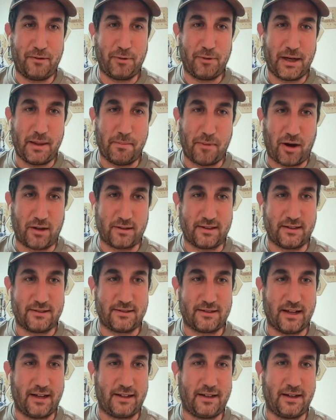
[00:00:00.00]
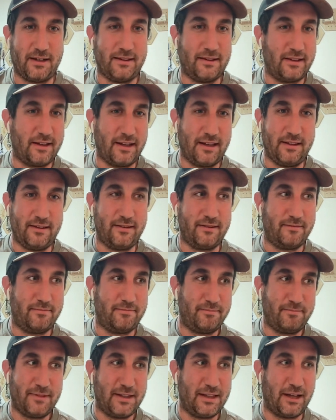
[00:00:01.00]
I'm becoming really modest, like in
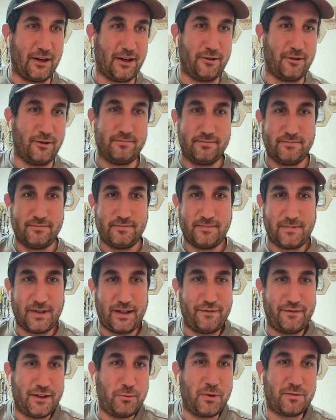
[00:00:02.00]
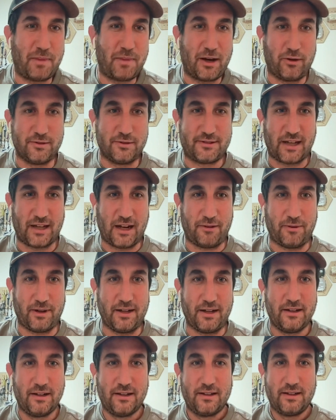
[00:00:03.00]
even with my own
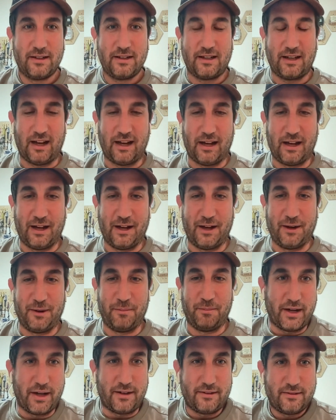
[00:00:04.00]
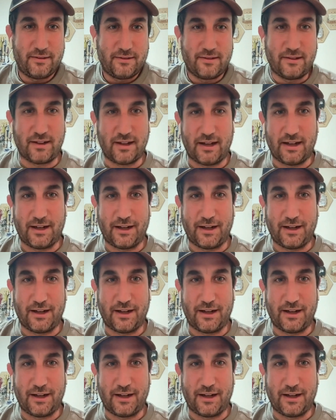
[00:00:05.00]
salary, I will keep going.